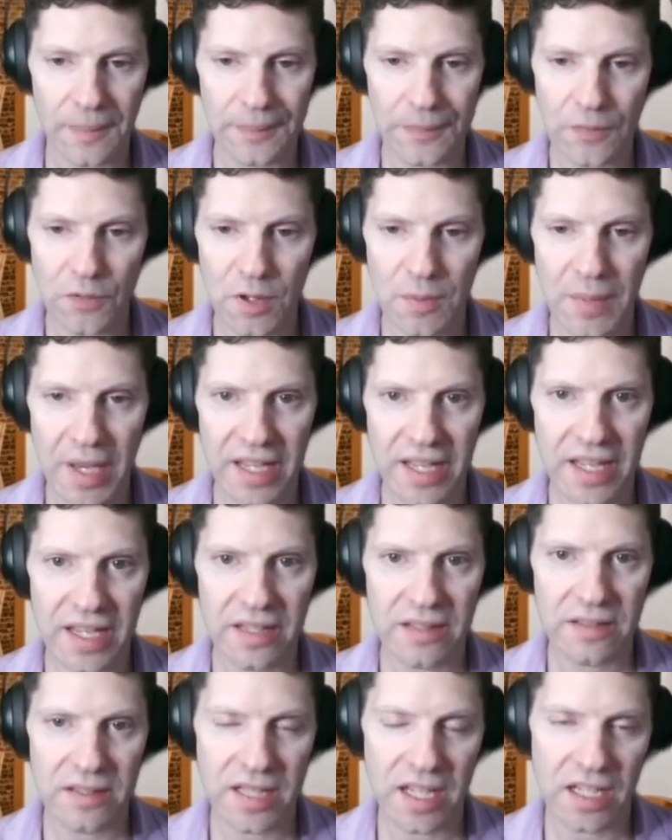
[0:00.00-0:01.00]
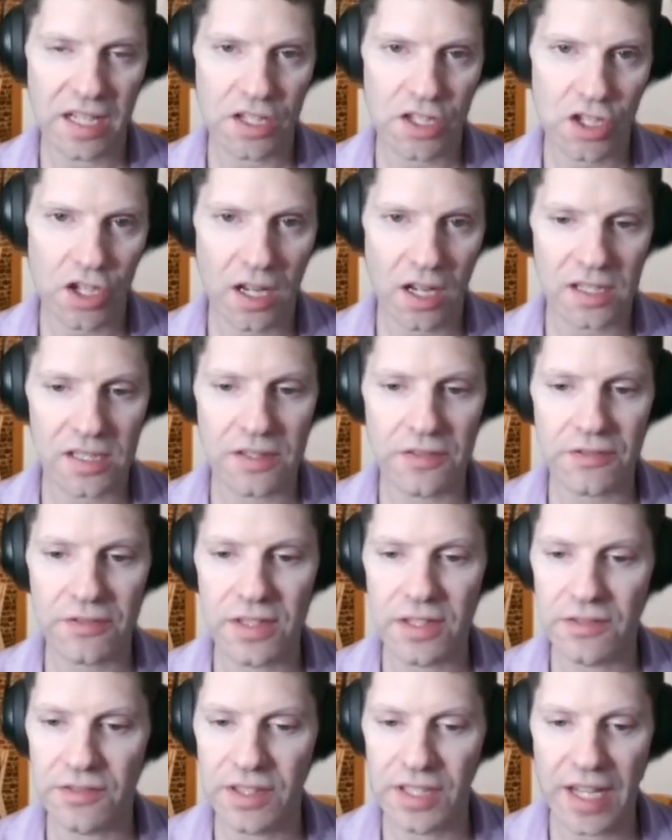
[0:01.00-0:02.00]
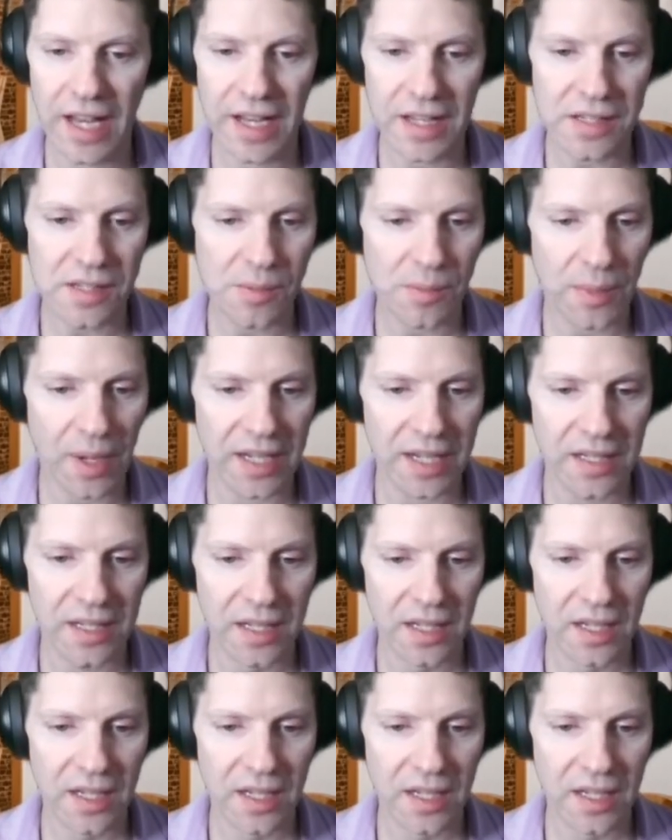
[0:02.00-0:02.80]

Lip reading: We may get a shot at a free finesse, but